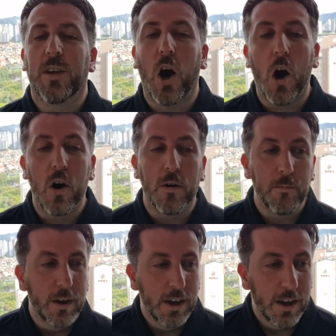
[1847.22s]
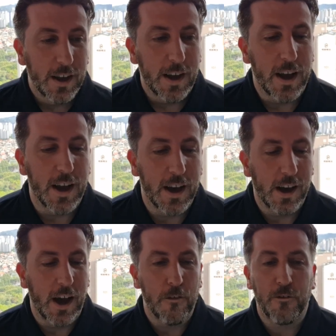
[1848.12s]
calm
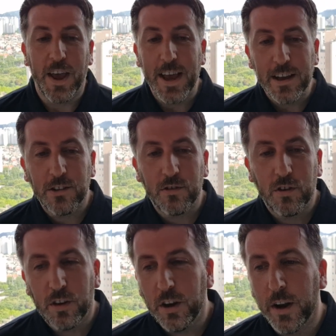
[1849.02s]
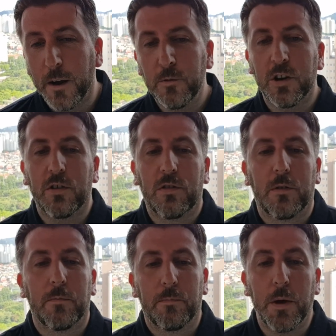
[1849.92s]
uh, affairs, you know,
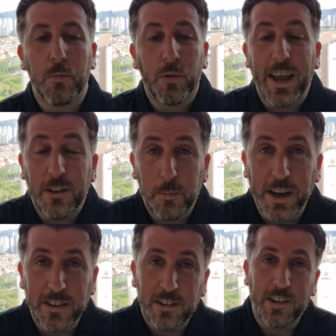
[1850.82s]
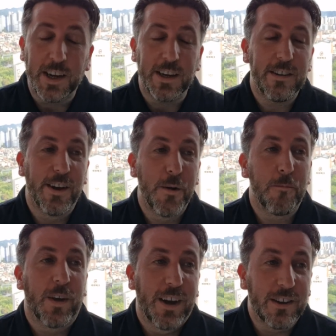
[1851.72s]
just people there to be entertained.
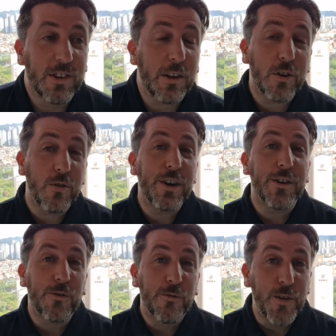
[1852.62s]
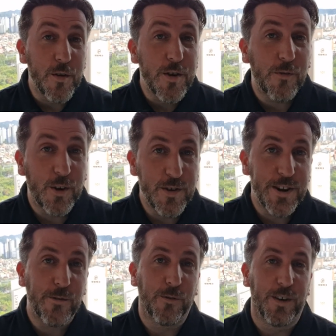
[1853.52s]
In South Korea, it's very, very
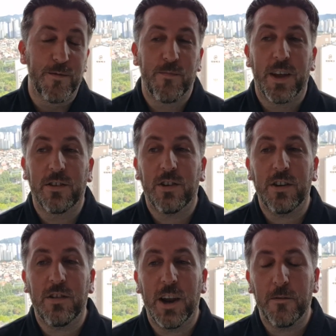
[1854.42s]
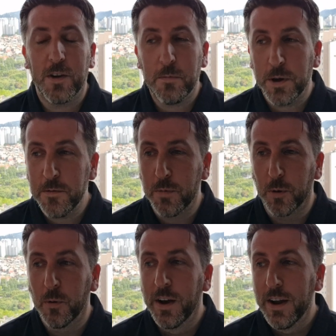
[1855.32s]
different. They're such lovely
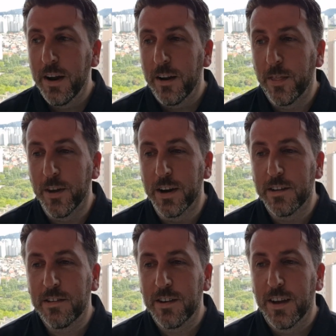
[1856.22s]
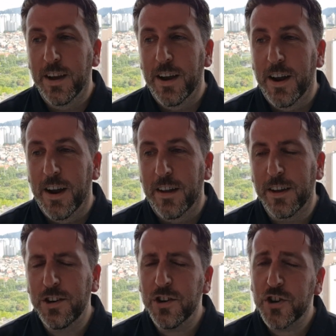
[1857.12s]
people that
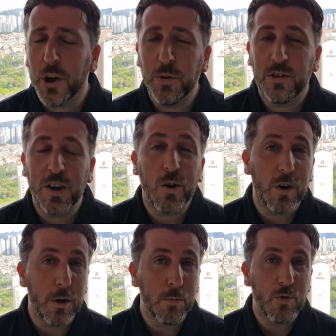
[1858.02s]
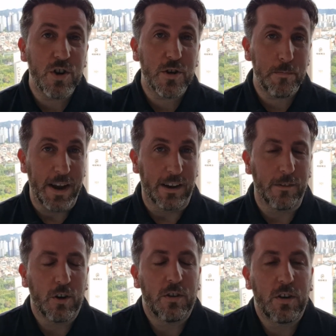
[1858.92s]
they just show this incredible respect.
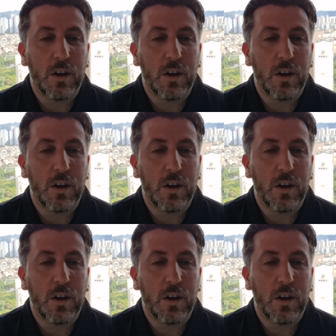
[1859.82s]
They've got this